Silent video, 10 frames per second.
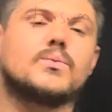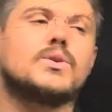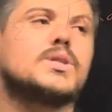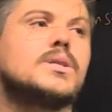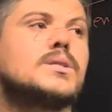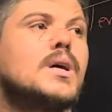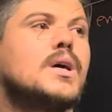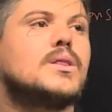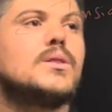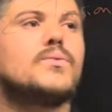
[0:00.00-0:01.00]
which is
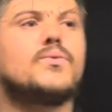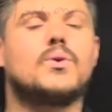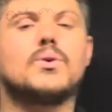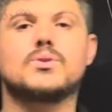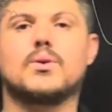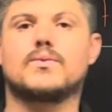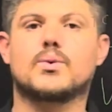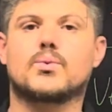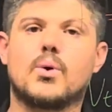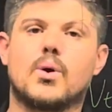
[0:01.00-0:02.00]
the force of
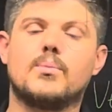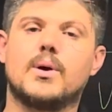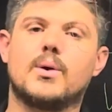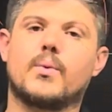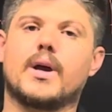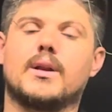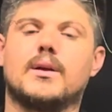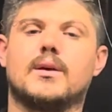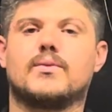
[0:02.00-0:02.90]
the rope when,